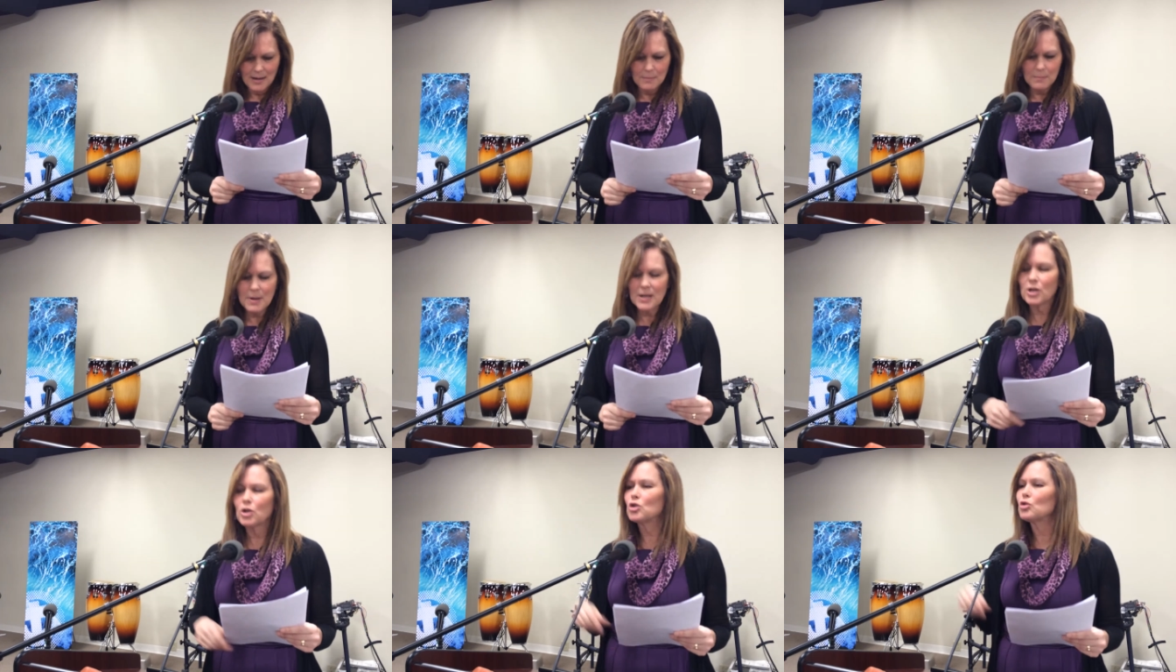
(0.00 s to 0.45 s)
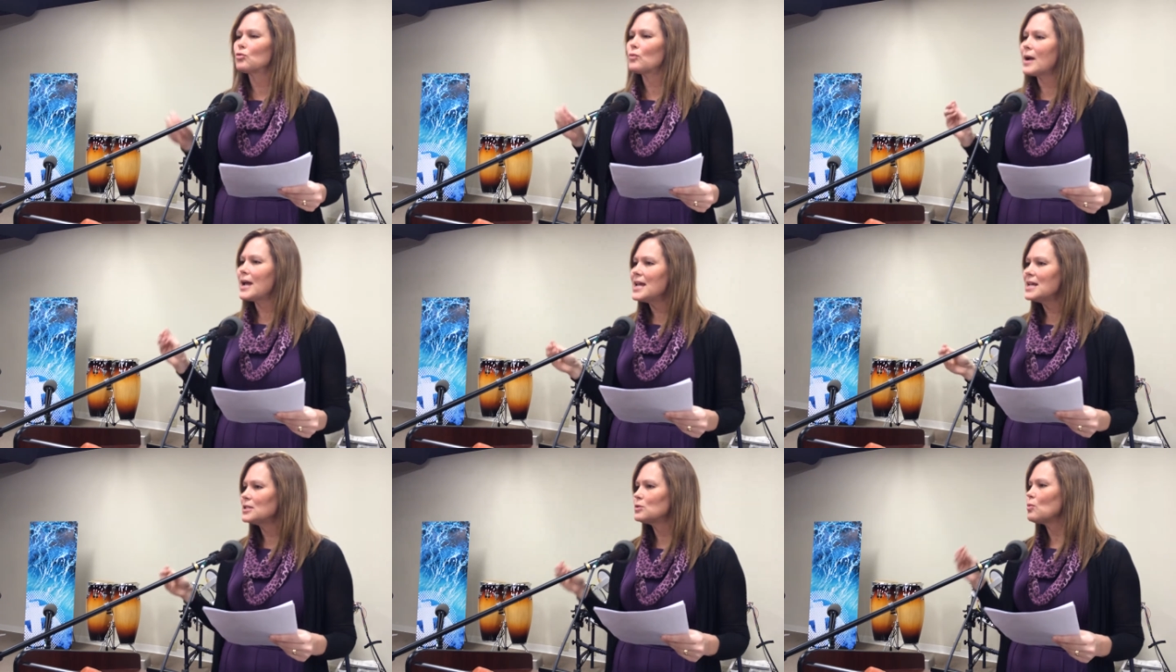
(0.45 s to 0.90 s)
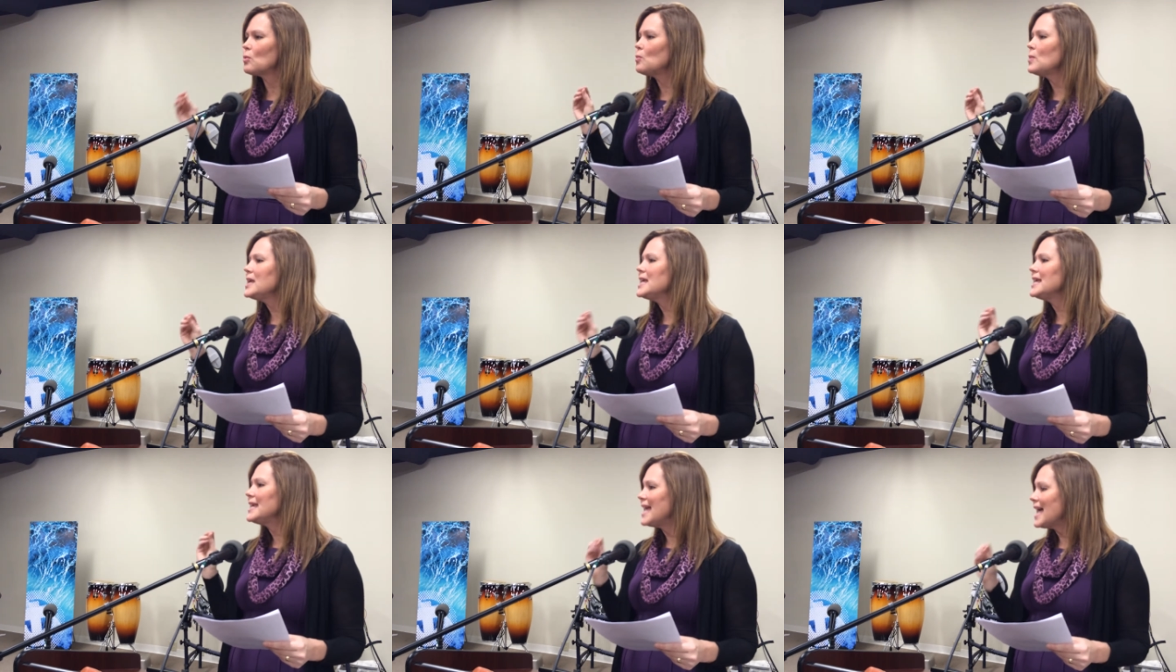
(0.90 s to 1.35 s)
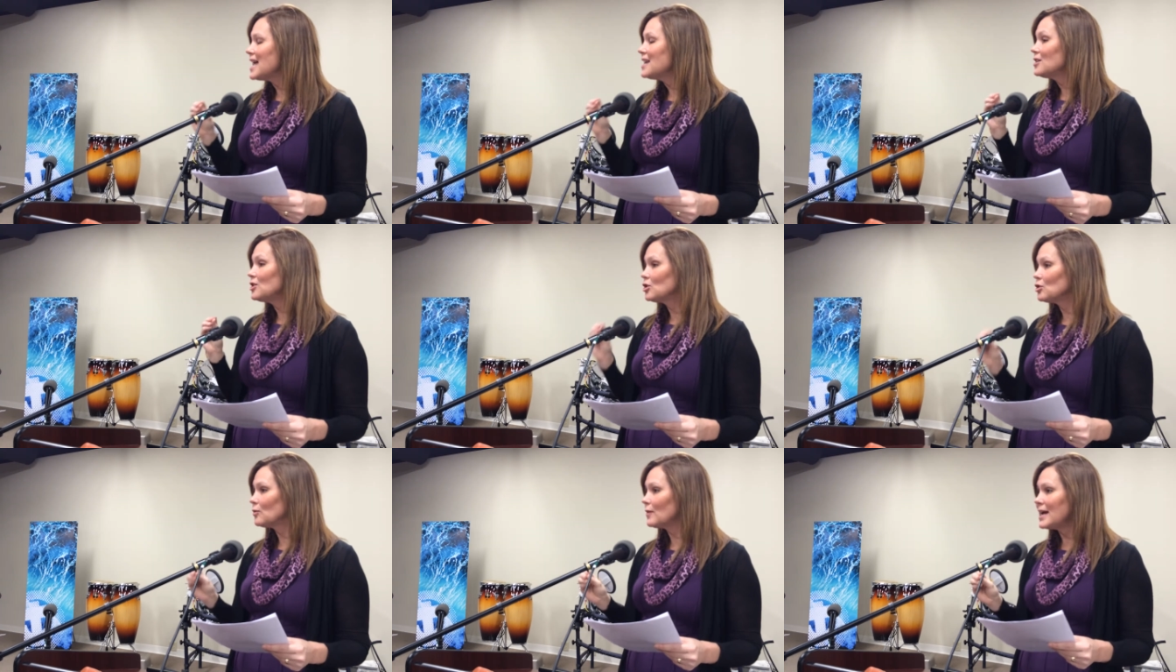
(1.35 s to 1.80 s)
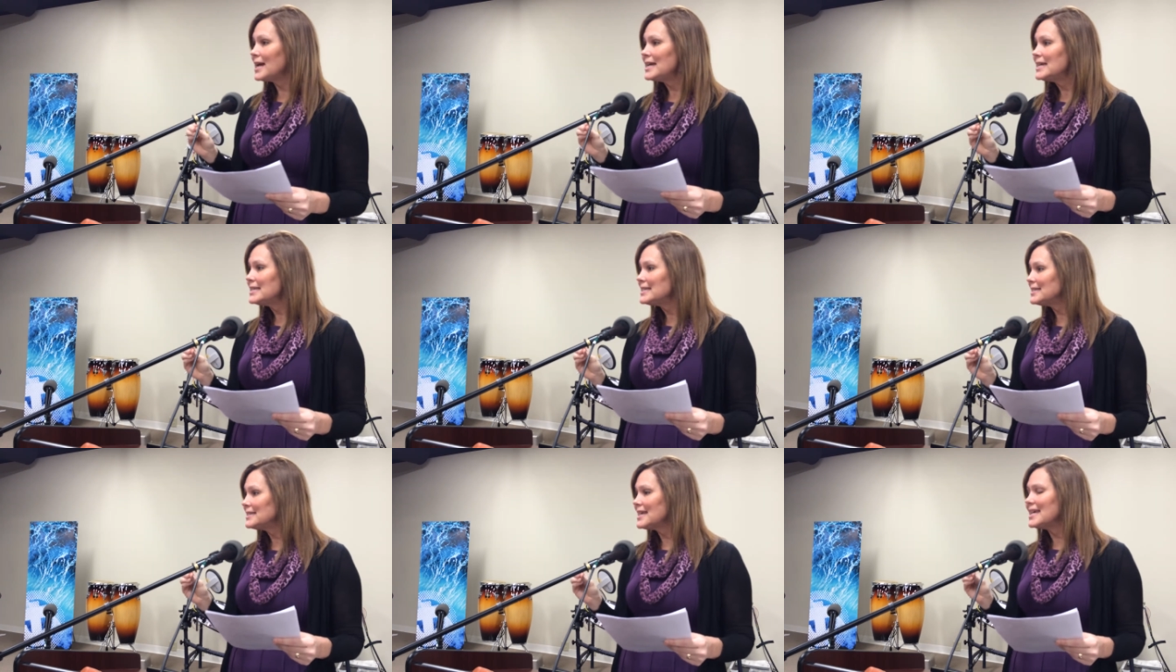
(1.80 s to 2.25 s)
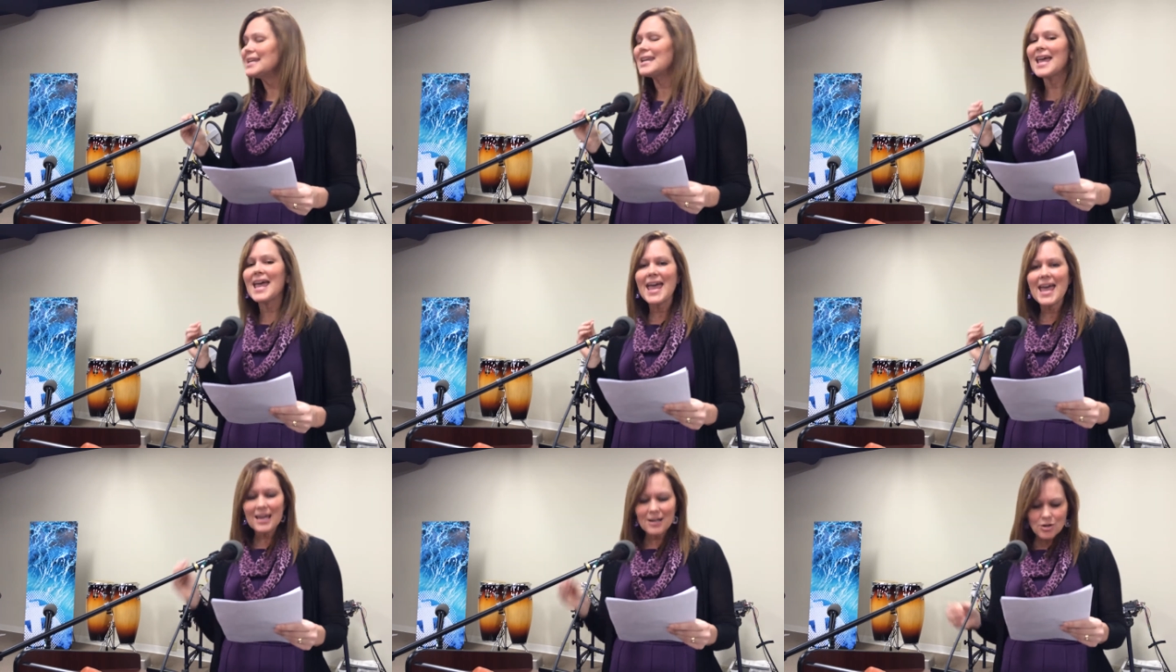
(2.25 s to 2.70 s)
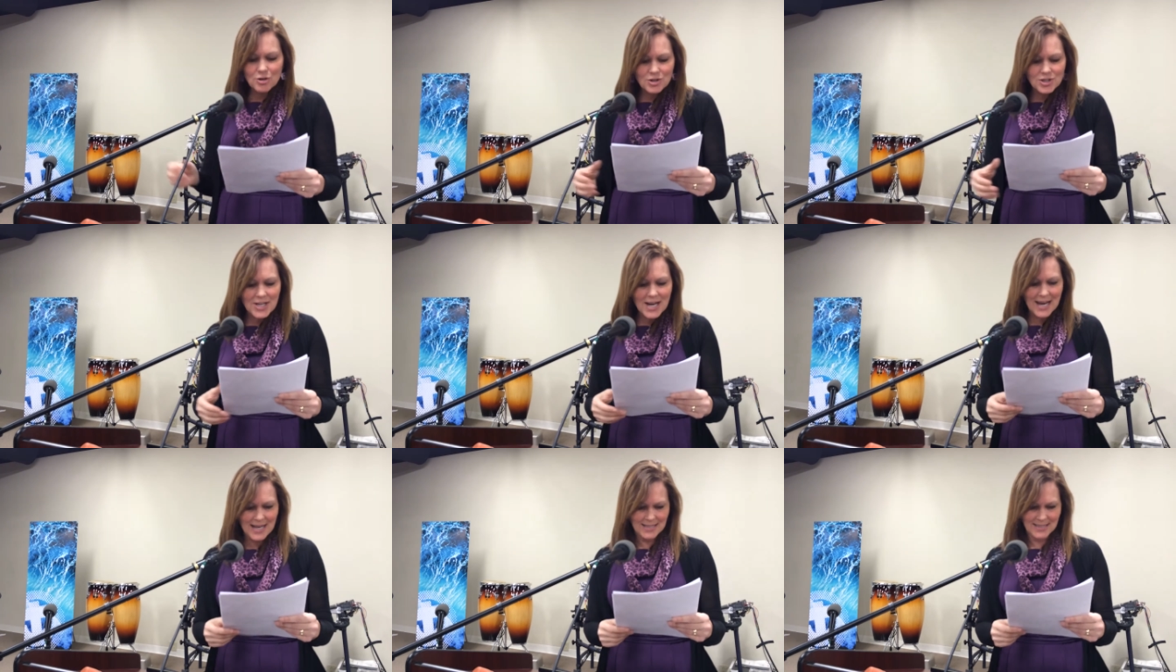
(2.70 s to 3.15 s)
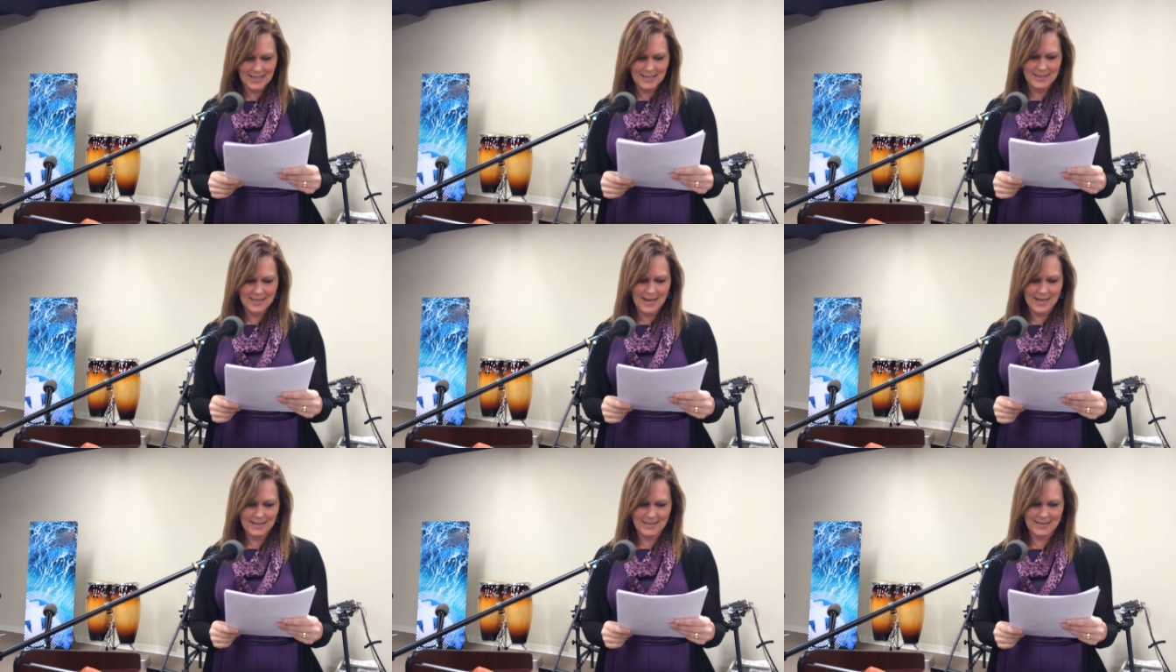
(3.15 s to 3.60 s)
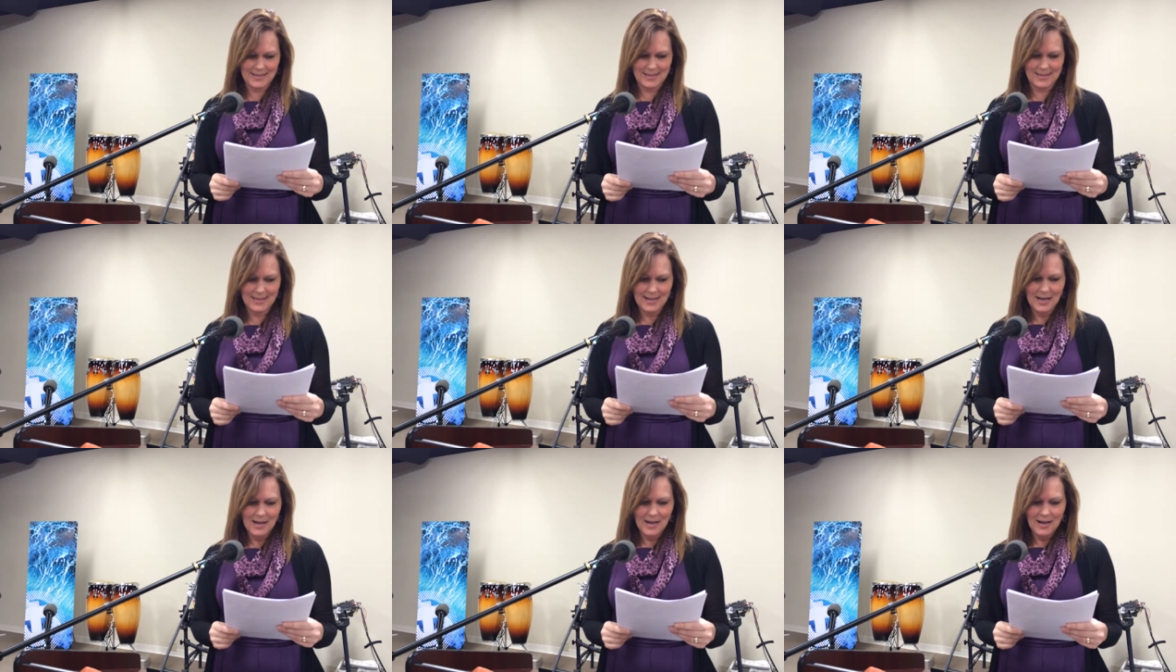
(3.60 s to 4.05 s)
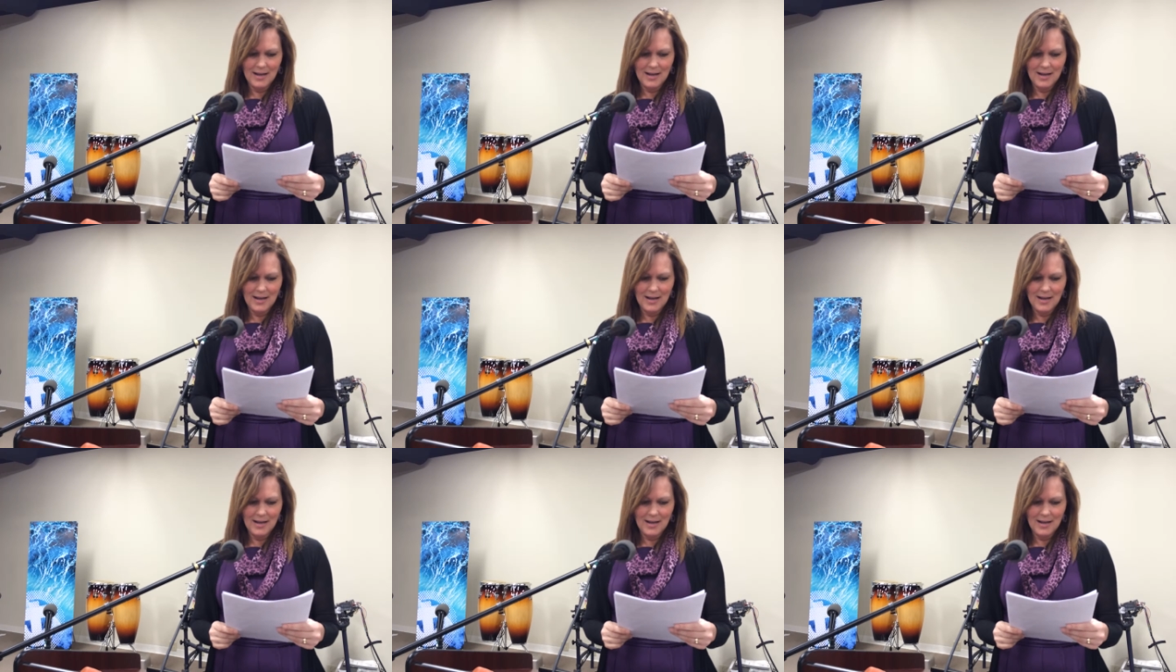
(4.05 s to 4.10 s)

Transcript: But grace, when we get grace, it energizes us.